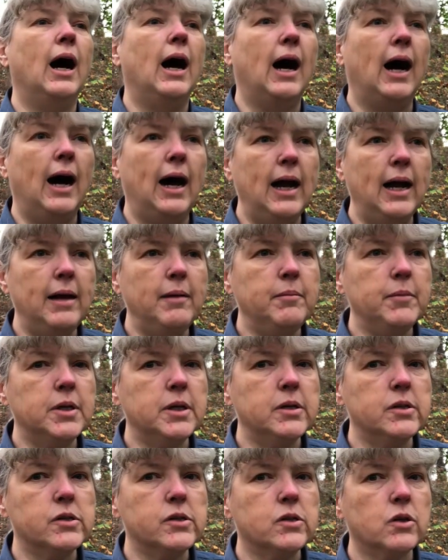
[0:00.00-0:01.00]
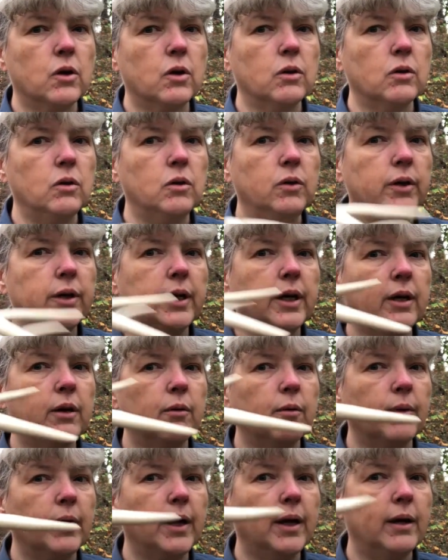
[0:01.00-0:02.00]
I'm going to start looking
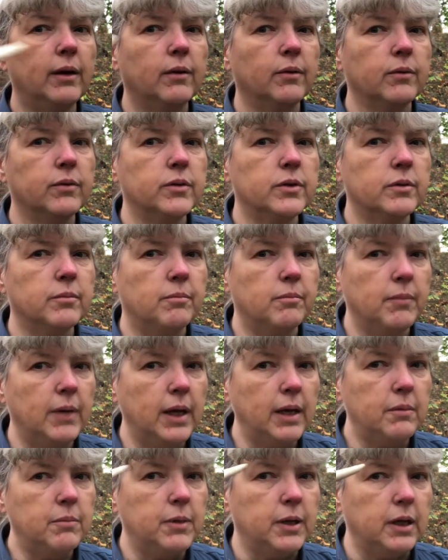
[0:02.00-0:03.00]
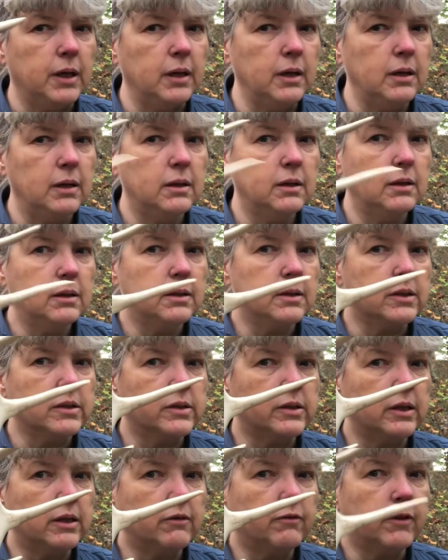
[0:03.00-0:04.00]
around maybe to
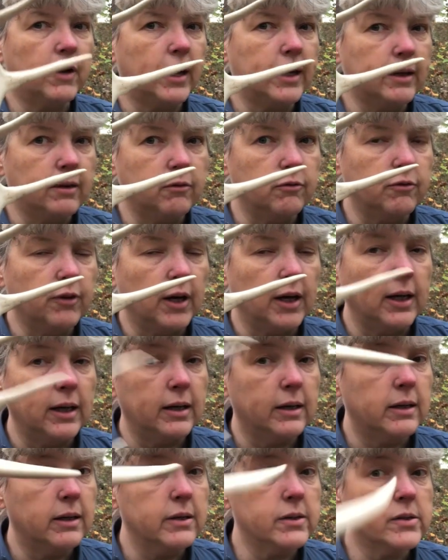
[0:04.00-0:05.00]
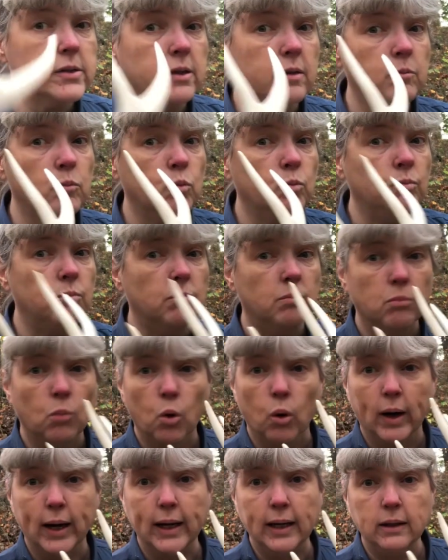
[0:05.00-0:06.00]
see if I can find some
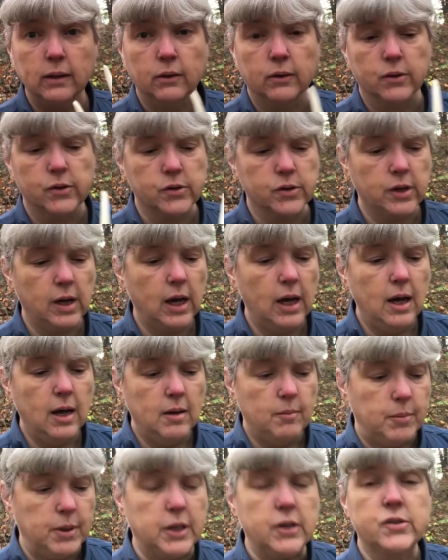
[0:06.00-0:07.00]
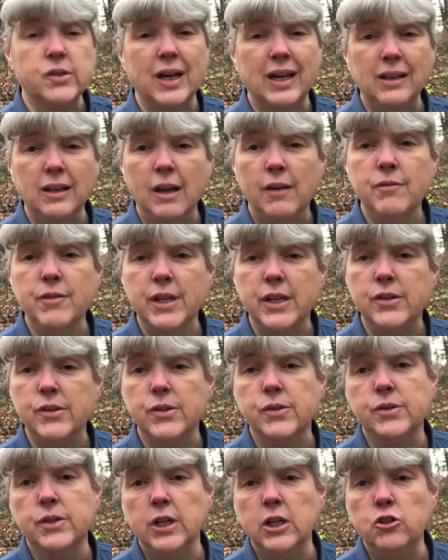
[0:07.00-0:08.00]
more antlers, because I love these
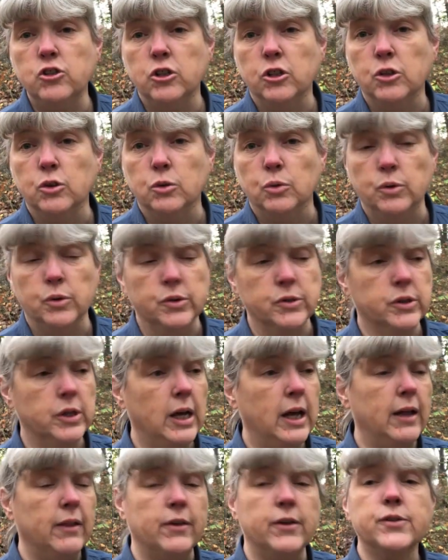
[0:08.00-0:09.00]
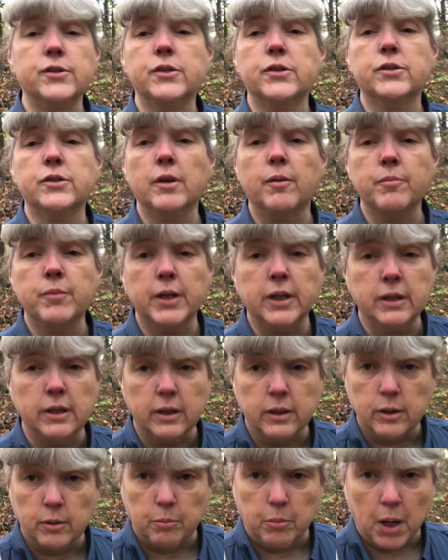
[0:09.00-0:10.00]
as teaching tools. This is something
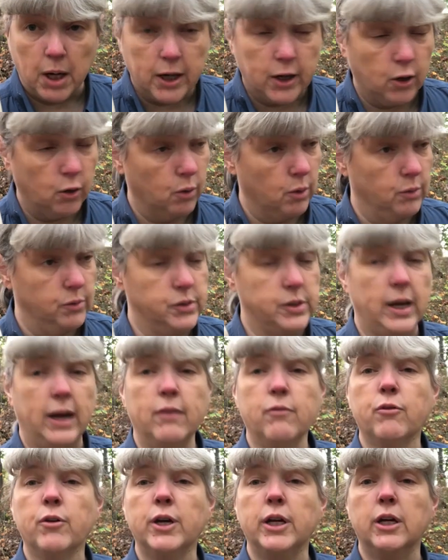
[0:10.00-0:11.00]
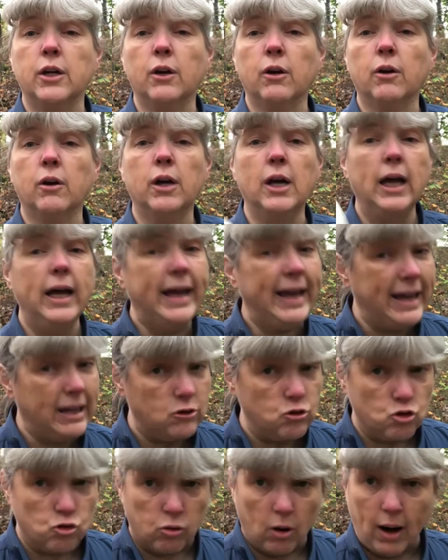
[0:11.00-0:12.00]
that the buck grows every year.
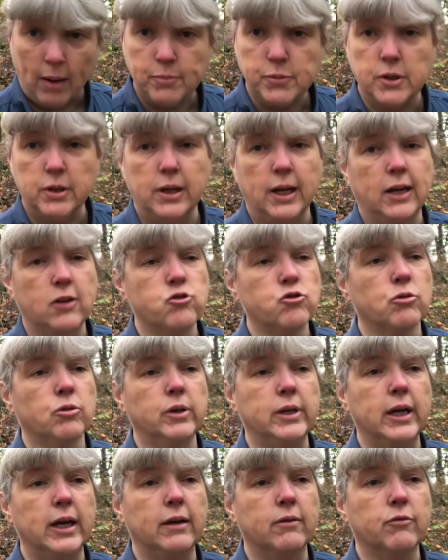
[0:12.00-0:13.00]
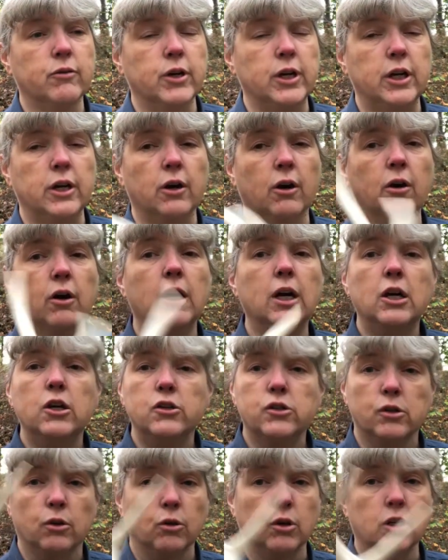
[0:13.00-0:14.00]
It drops naturally every year.
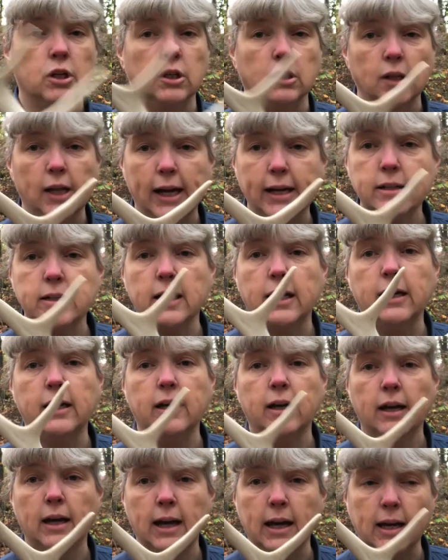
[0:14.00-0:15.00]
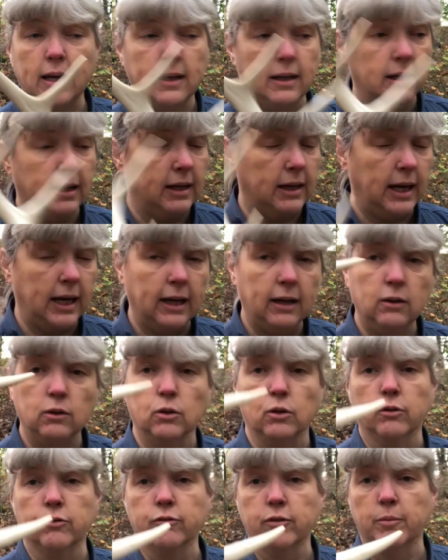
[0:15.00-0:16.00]
So collecting an
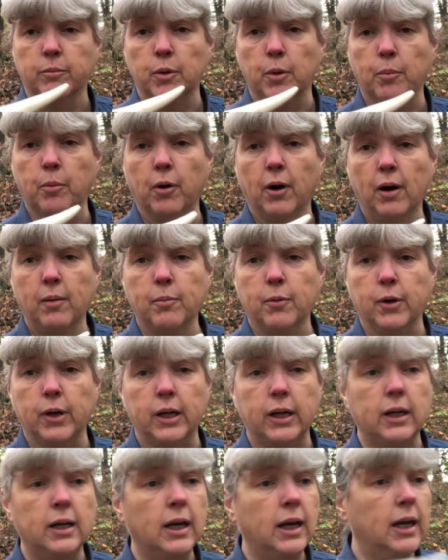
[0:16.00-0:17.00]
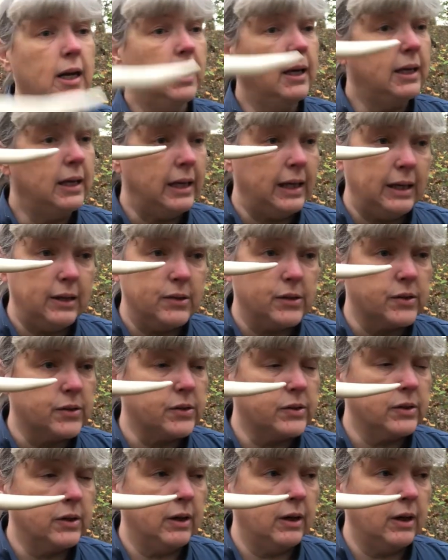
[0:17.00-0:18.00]
antler from your property
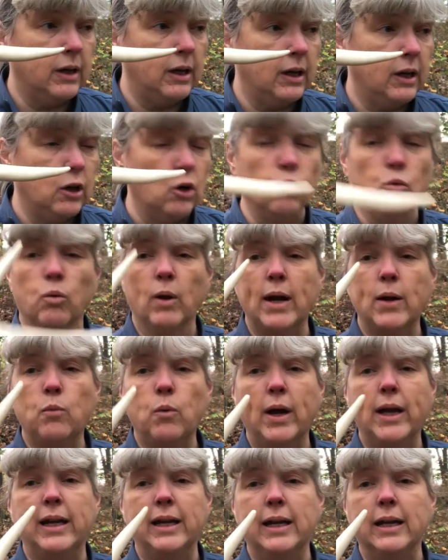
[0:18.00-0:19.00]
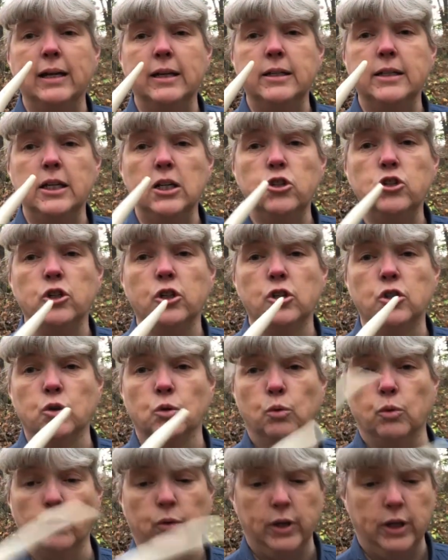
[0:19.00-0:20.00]
is a great way to get a teaching
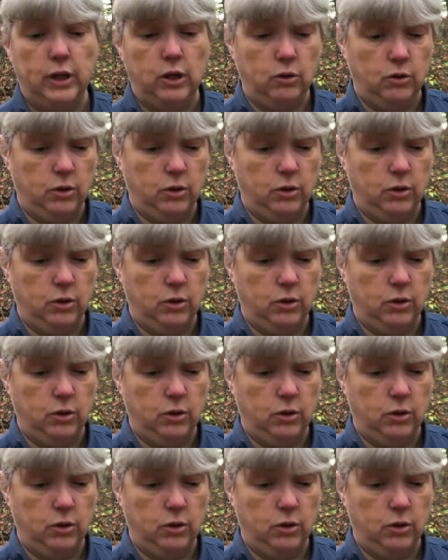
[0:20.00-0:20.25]
tool that you